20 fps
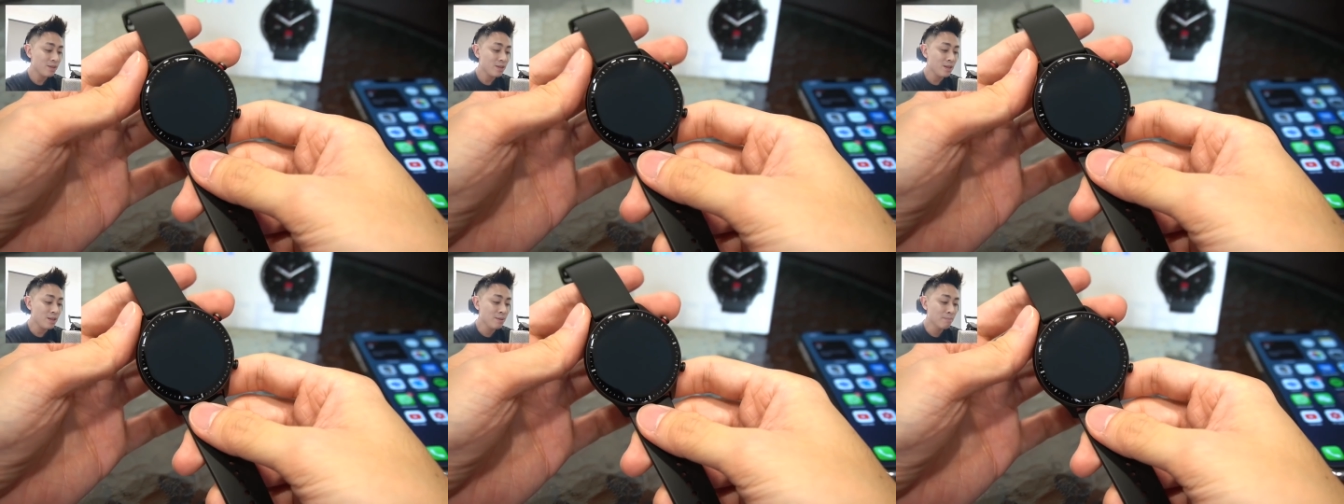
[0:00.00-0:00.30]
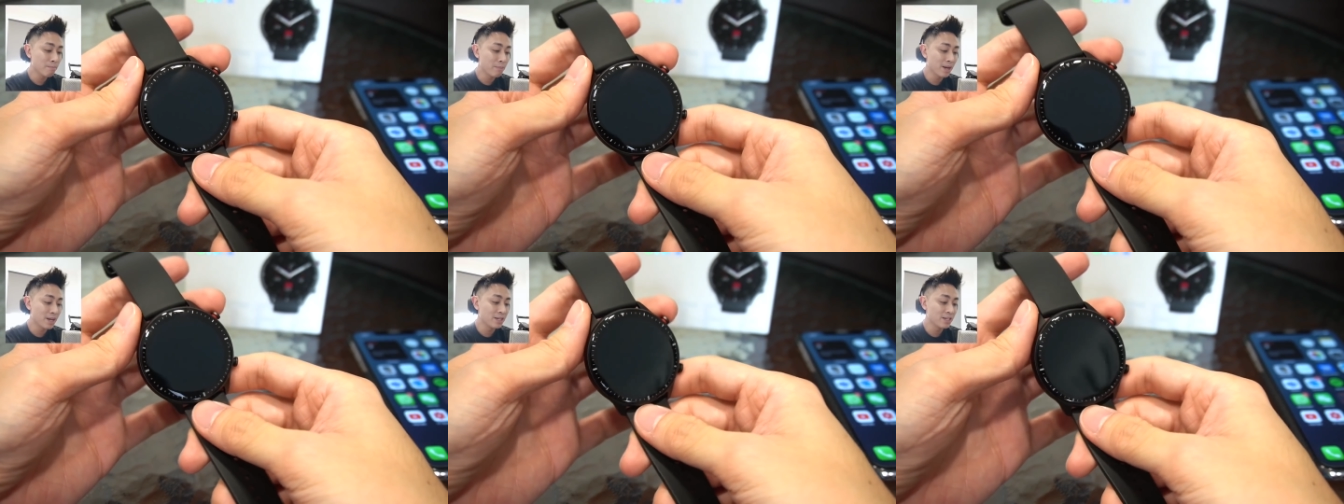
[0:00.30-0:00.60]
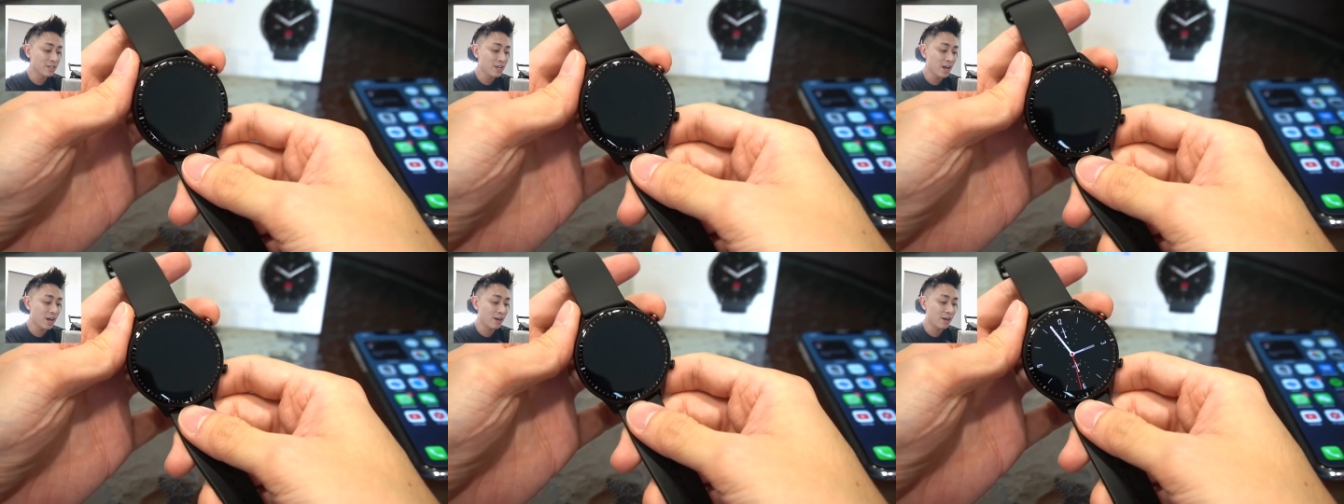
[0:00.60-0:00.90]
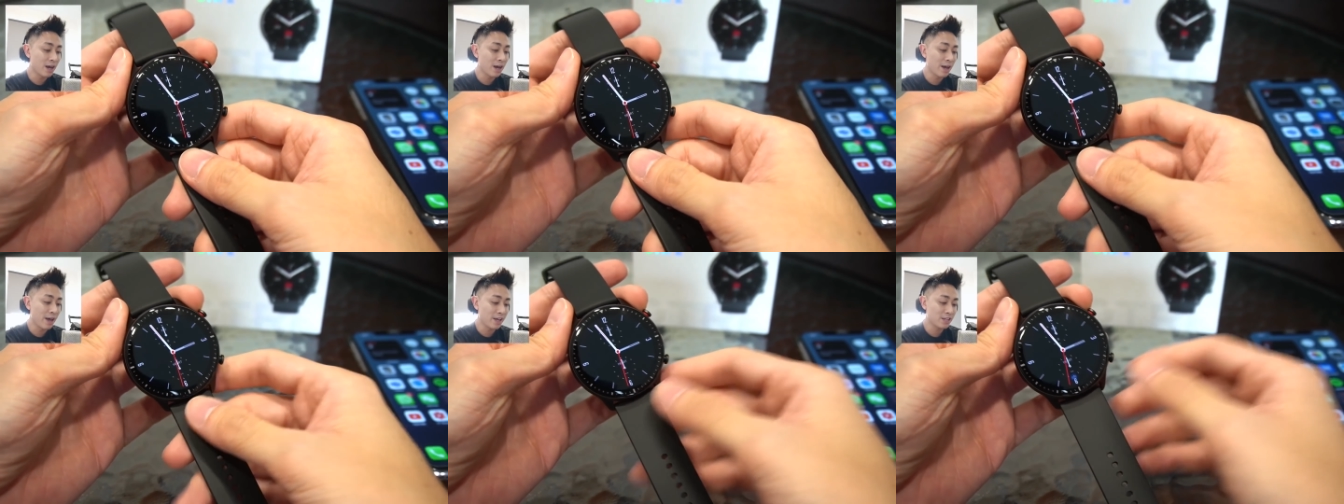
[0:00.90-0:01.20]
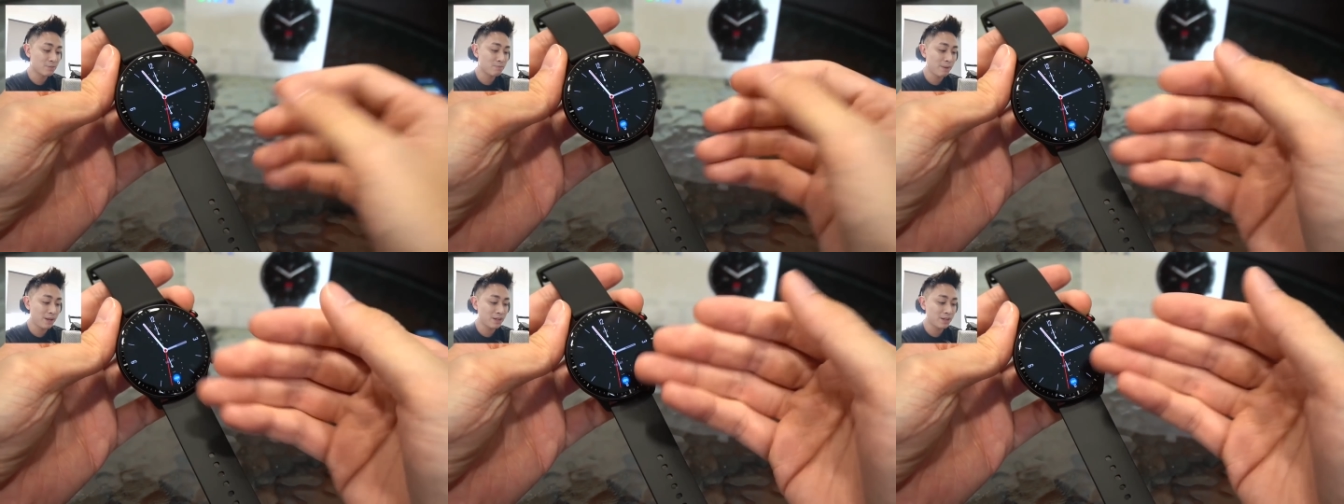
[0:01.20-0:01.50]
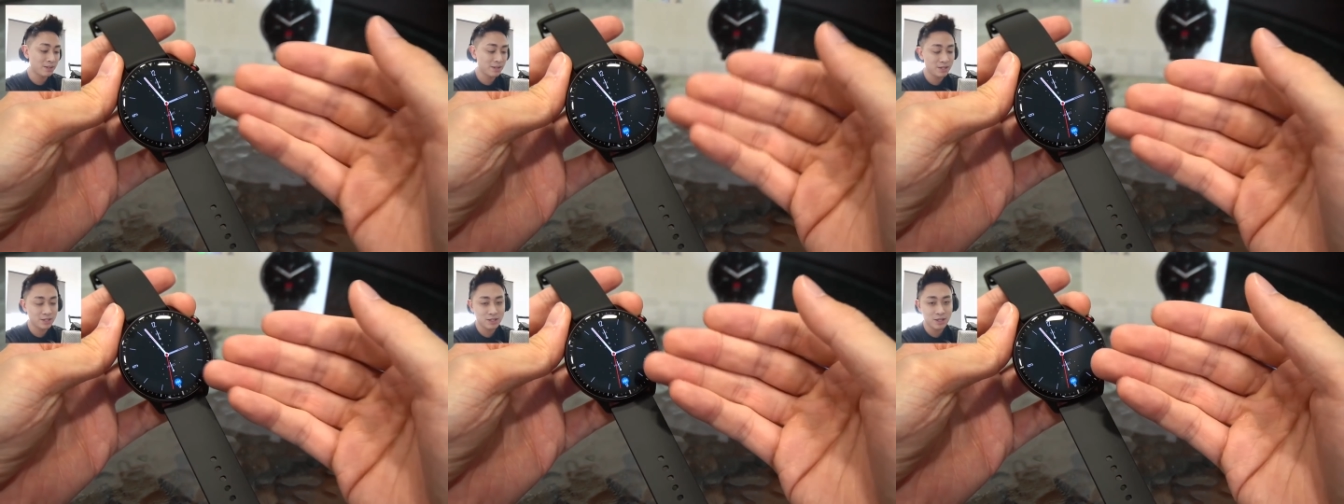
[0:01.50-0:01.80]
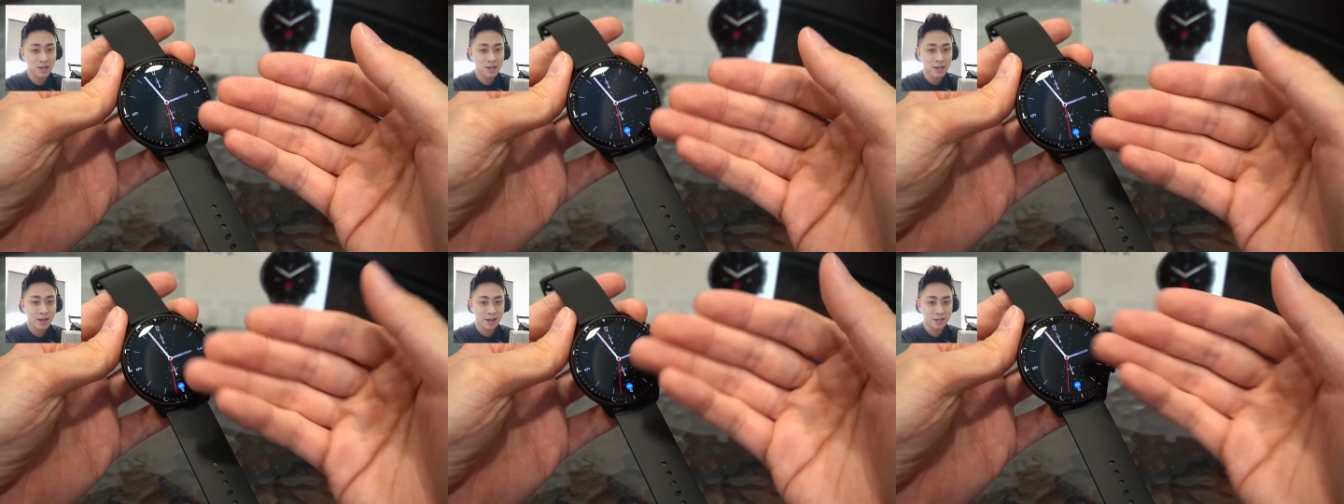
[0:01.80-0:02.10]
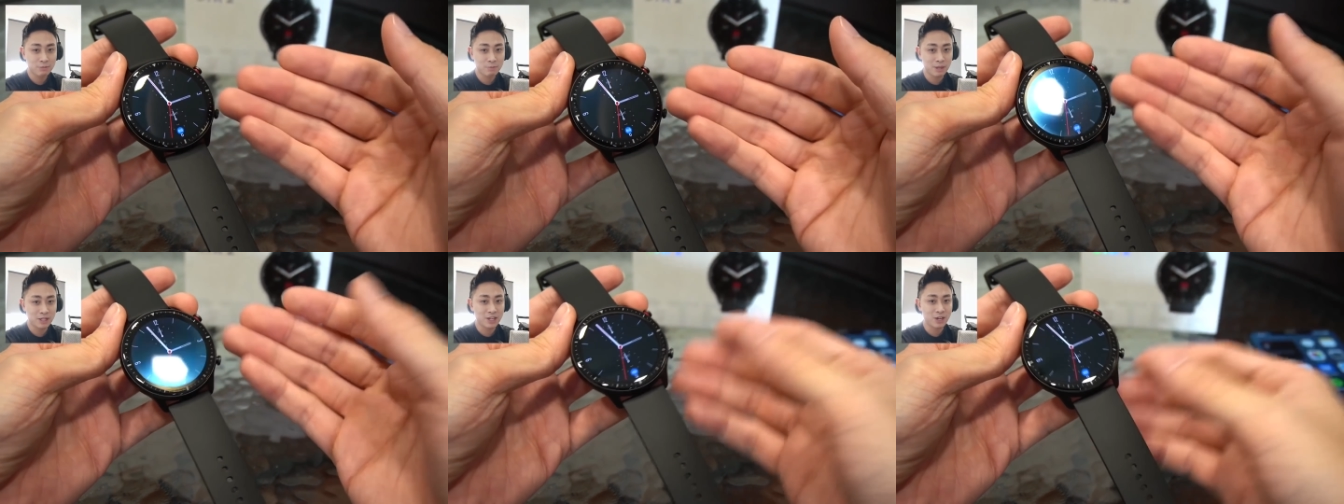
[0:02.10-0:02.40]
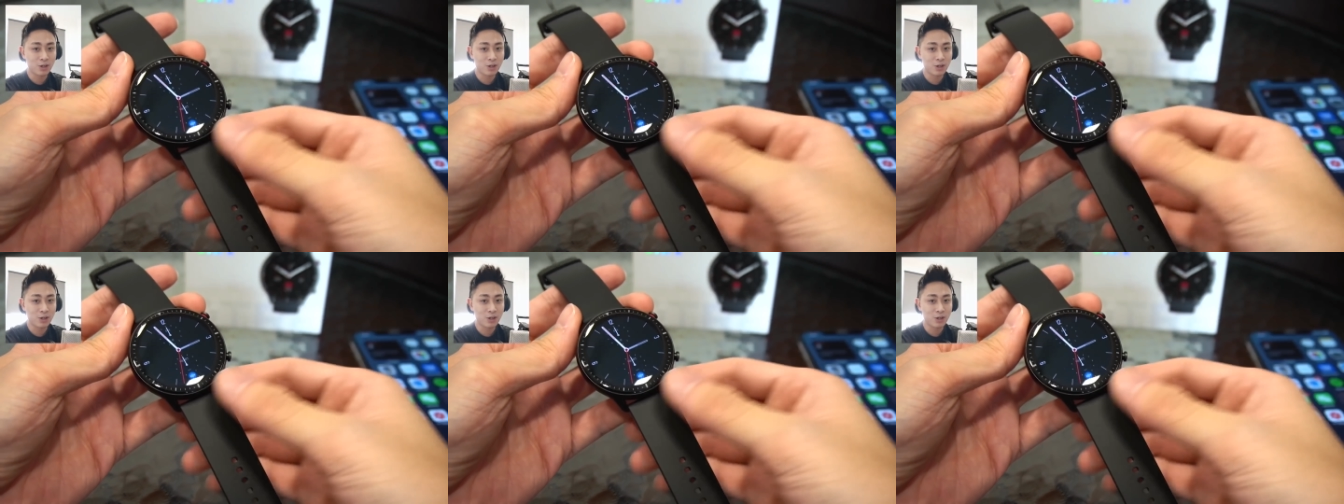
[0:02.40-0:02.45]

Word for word: but yeah, uh, expect this expect the